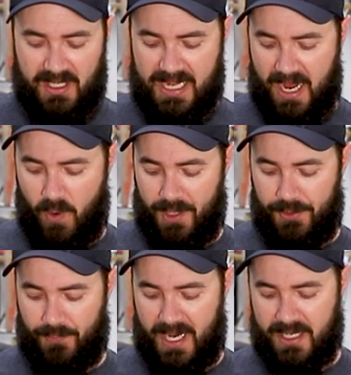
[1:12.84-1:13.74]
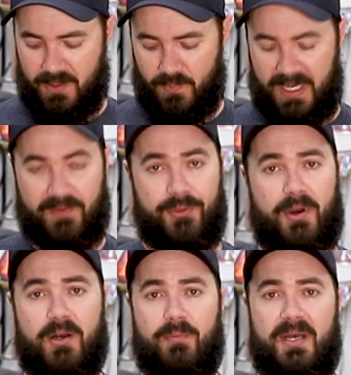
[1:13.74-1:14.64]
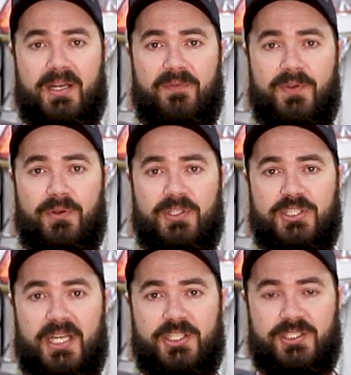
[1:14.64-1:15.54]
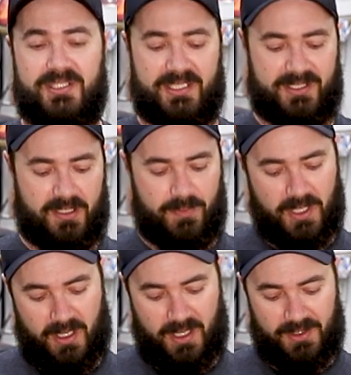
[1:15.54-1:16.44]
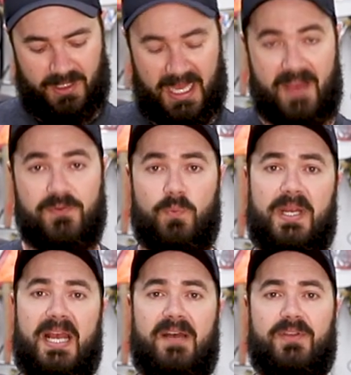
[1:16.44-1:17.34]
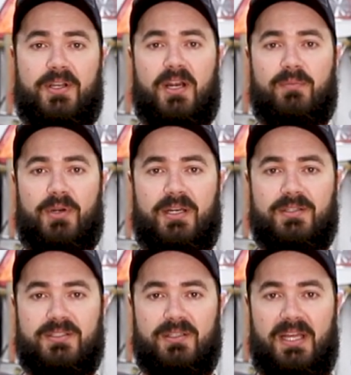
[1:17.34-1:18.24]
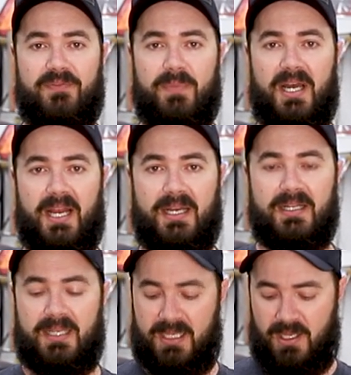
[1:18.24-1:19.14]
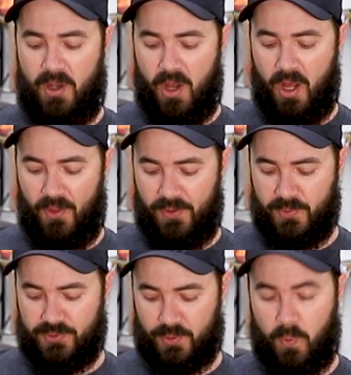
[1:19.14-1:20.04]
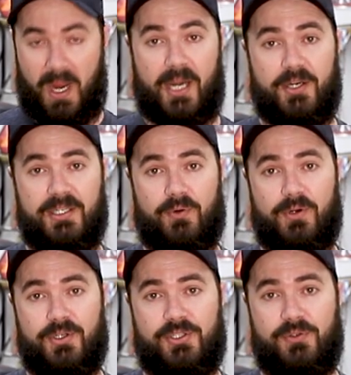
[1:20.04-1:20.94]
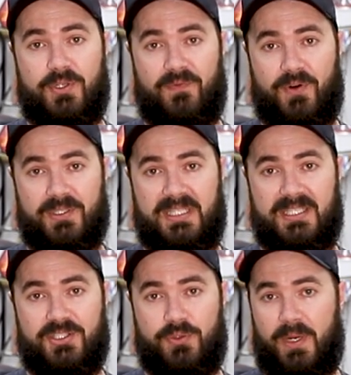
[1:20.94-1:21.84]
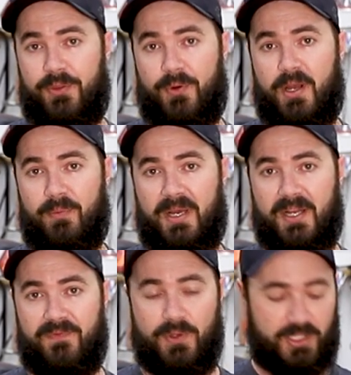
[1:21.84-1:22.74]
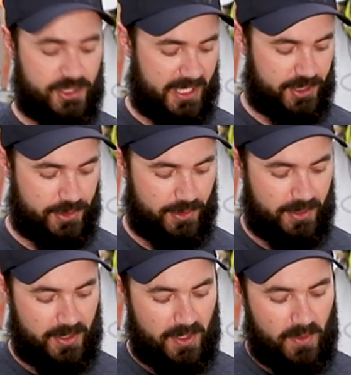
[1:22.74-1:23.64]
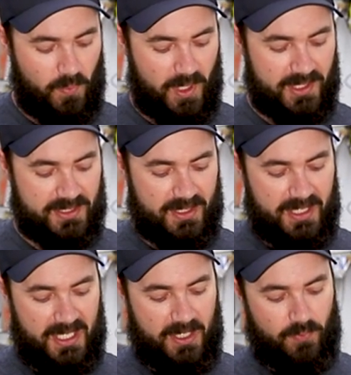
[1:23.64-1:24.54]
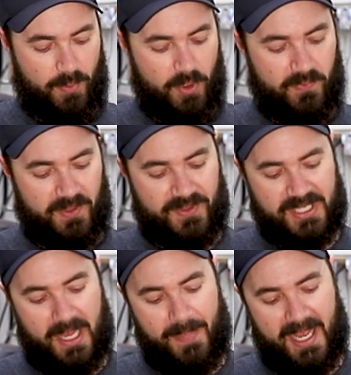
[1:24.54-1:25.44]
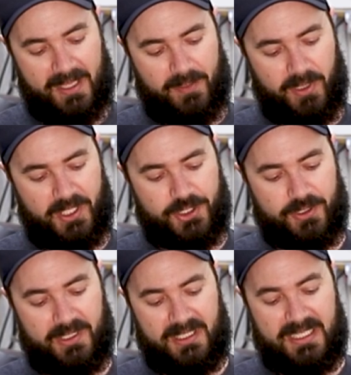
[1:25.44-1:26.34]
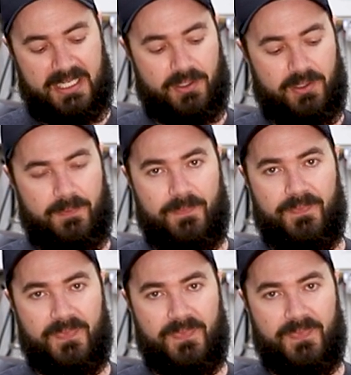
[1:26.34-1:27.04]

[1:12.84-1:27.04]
Now on the right, we have a throttle body fuel injection system. On the left, we have the carburetor still left behind. All that was required in order to convert this to a throttle body fuel injector was the removal of the top hat and the plunger and the needle